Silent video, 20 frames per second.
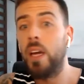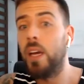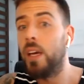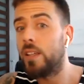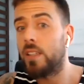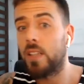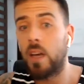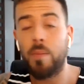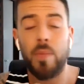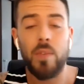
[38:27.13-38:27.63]

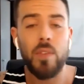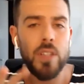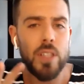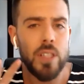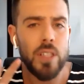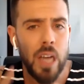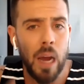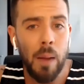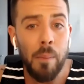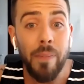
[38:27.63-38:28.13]
some
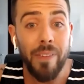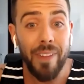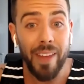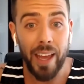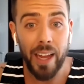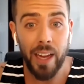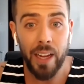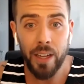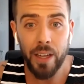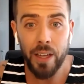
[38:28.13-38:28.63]

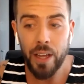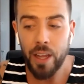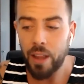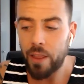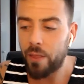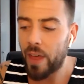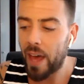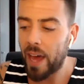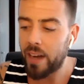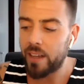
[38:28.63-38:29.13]
something
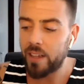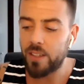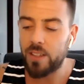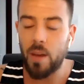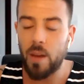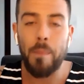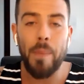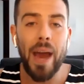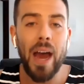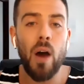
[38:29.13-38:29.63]
that is
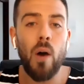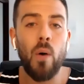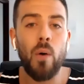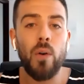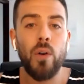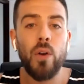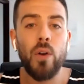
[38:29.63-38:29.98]
about